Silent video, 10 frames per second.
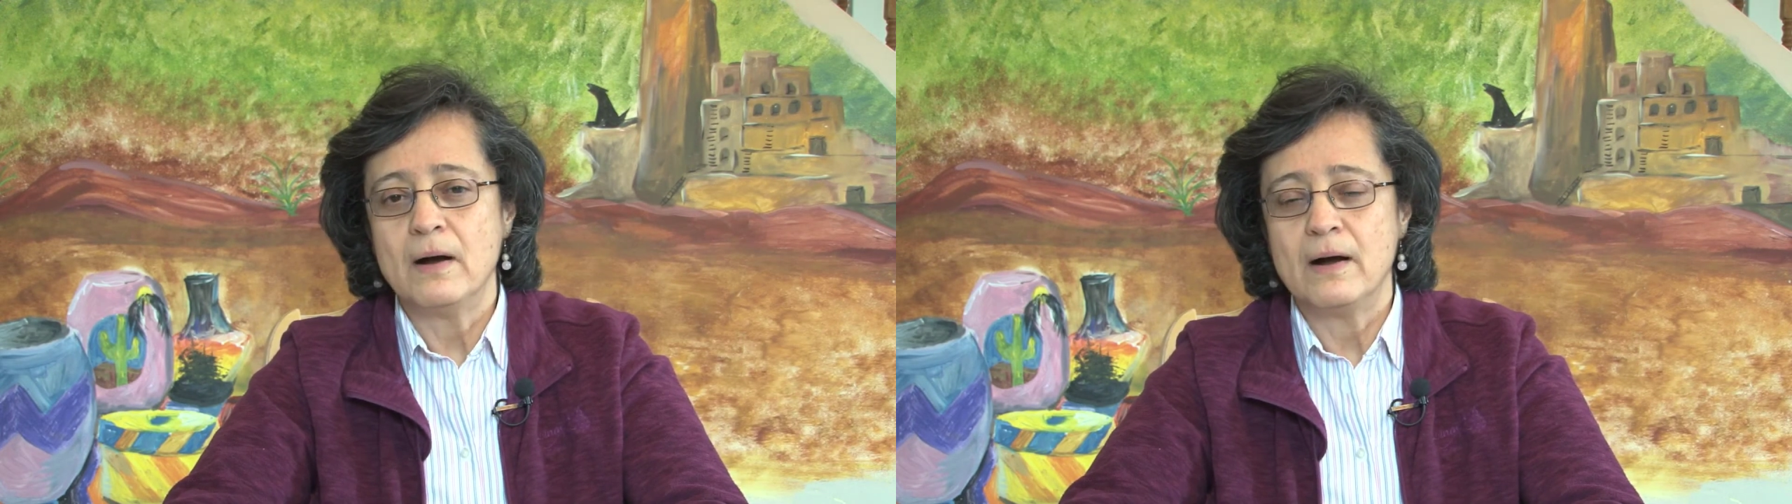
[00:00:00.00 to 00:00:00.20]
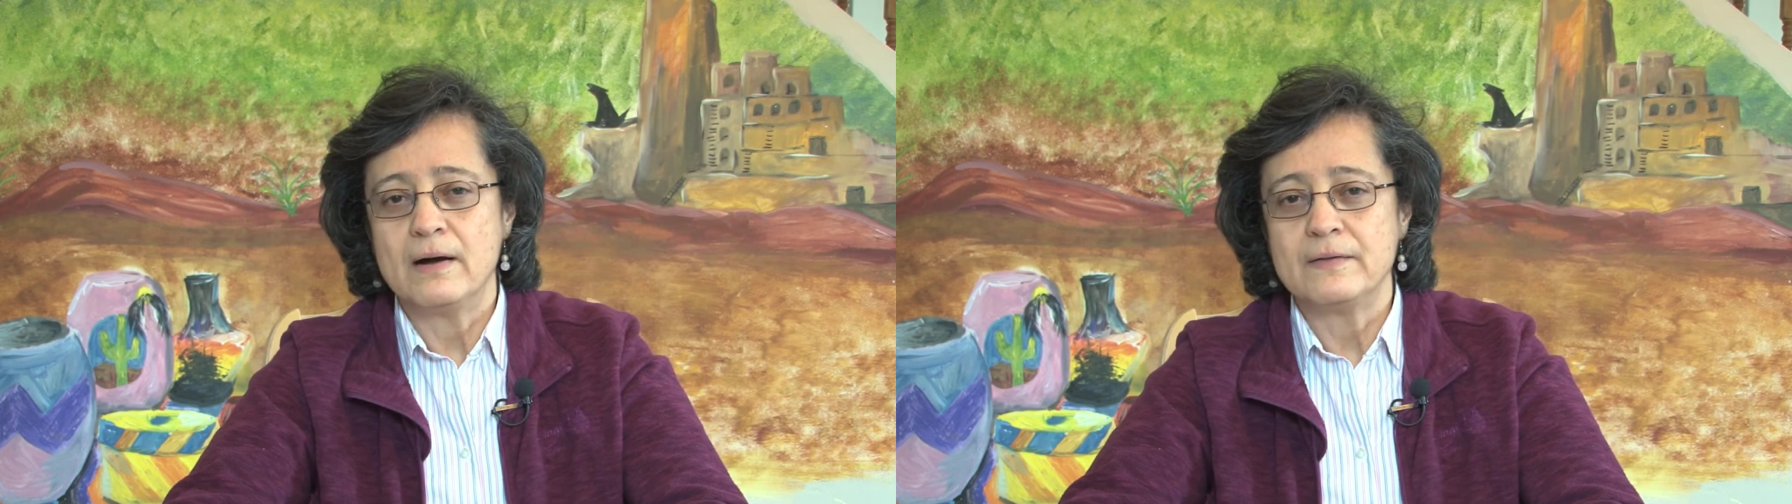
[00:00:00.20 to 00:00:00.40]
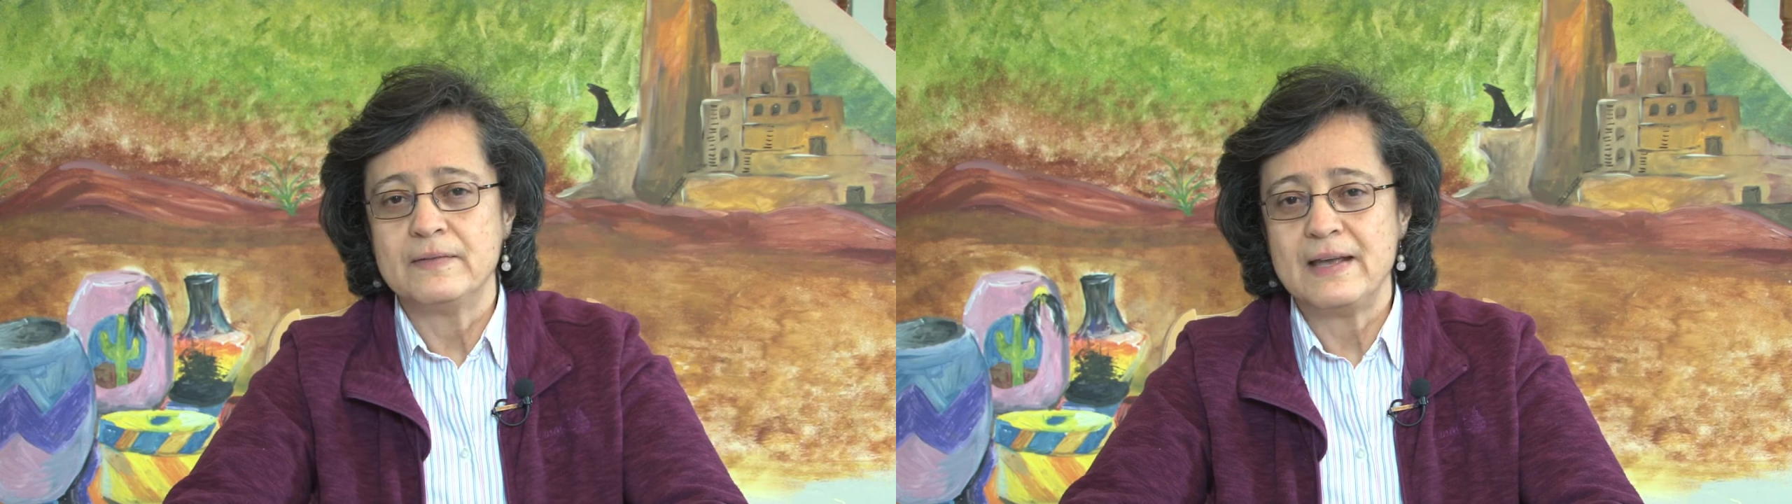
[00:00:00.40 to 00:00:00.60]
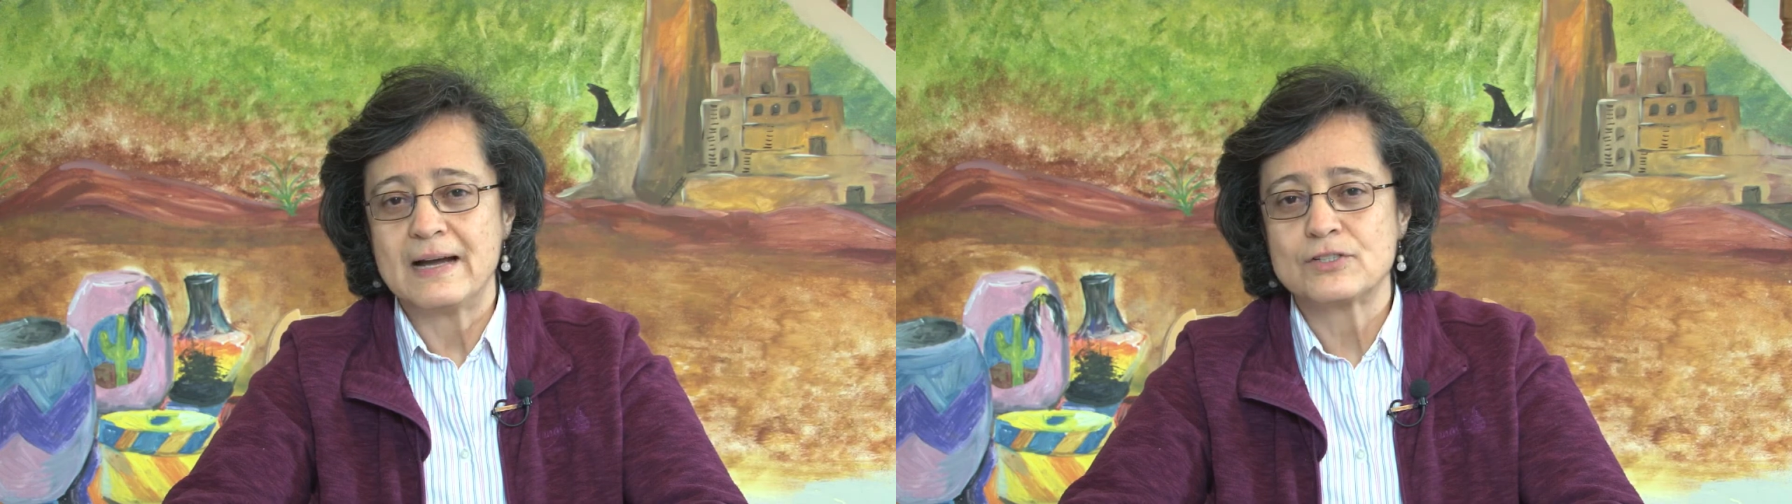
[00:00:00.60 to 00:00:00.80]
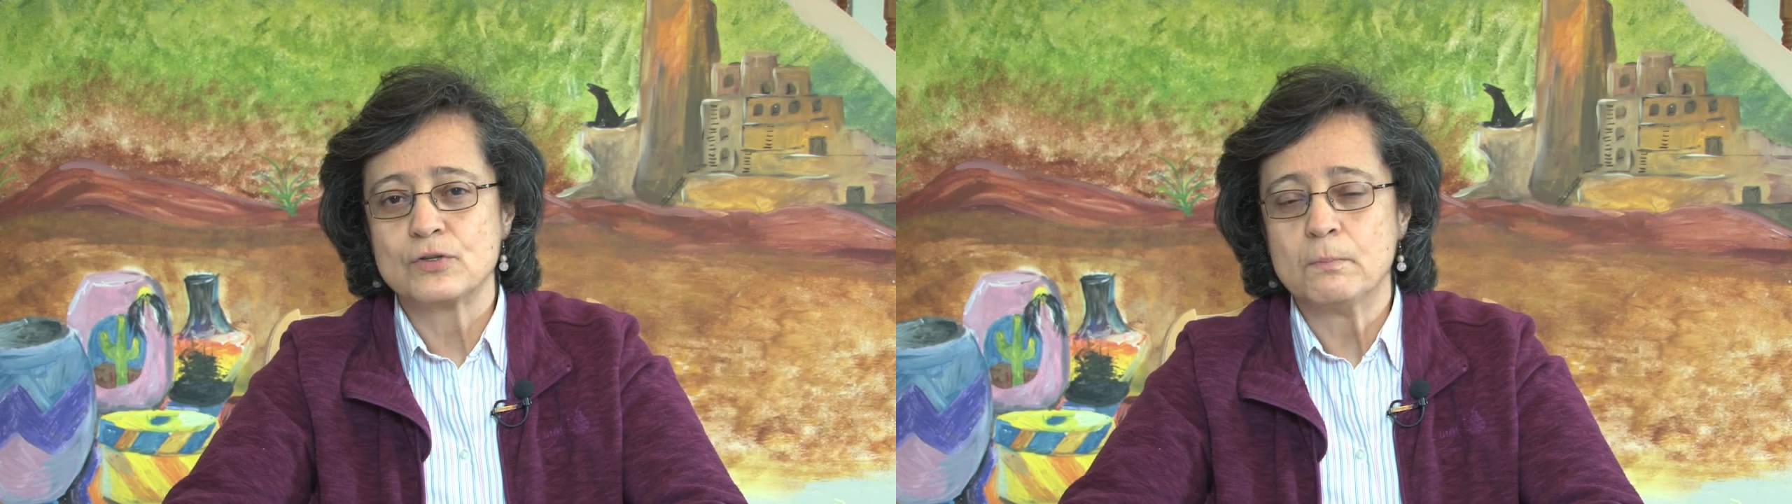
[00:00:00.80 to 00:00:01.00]
uh, the
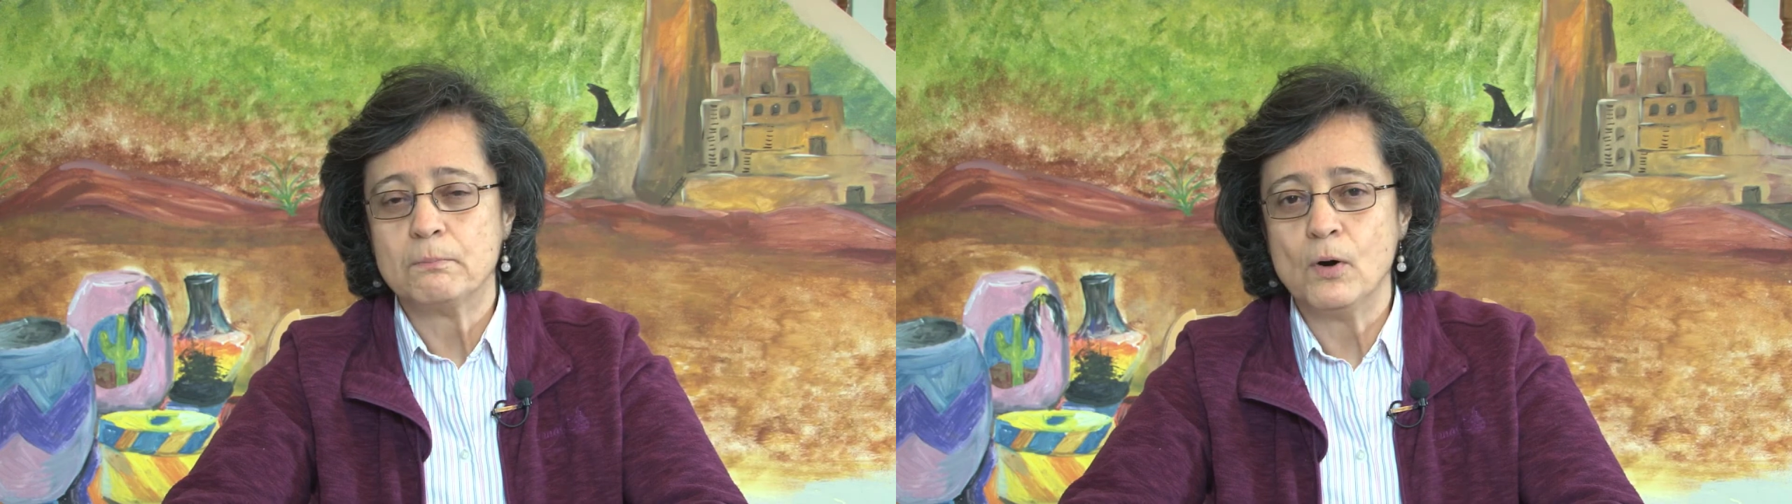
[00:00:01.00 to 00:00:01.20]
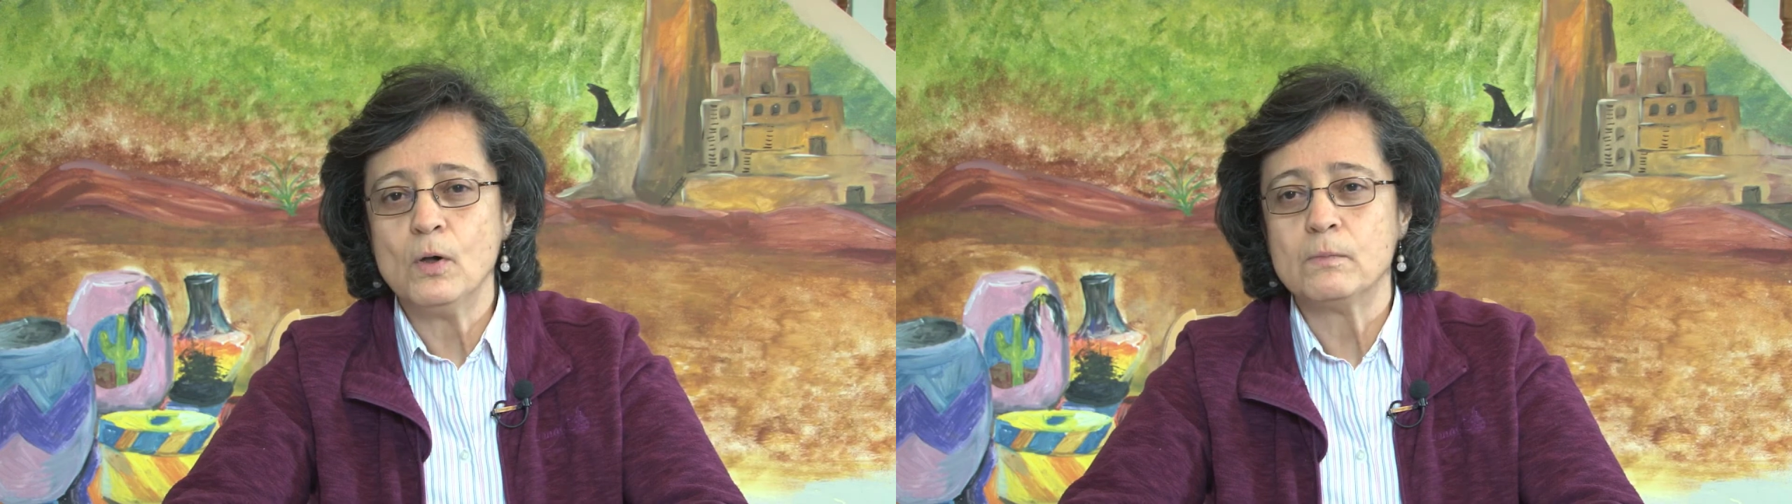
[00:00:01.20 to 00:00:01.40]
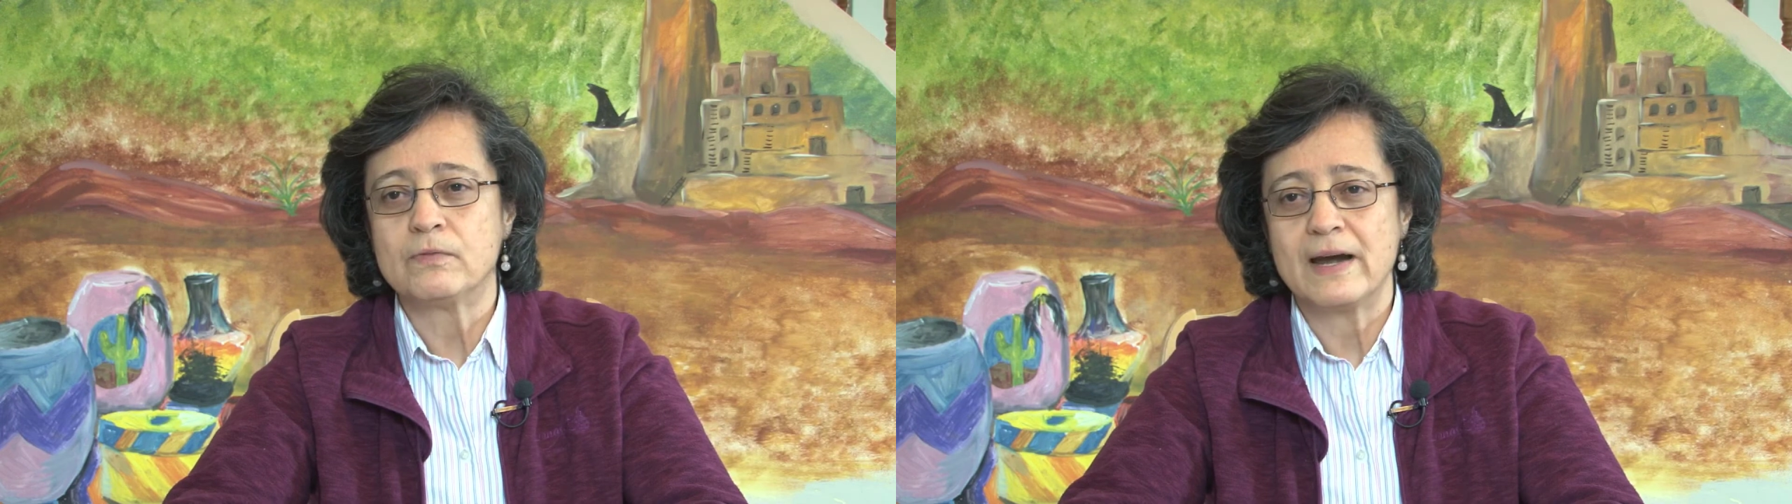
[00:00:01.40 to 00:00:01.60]
actual bulb